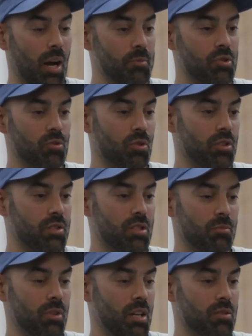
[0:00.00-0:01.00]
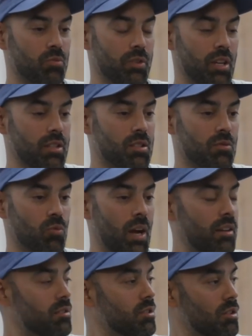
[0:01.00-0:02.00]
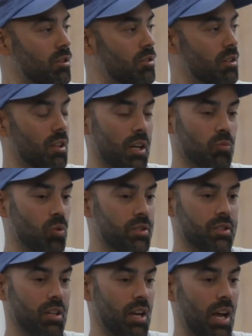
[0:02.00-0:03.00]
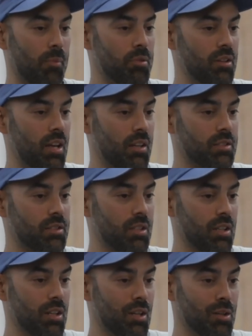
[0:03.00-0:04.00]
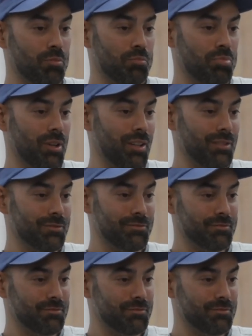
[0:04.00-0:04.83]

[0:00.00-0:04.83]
I'm sure there's some nights when they sweat, you know, they're like, what's going to happen next? But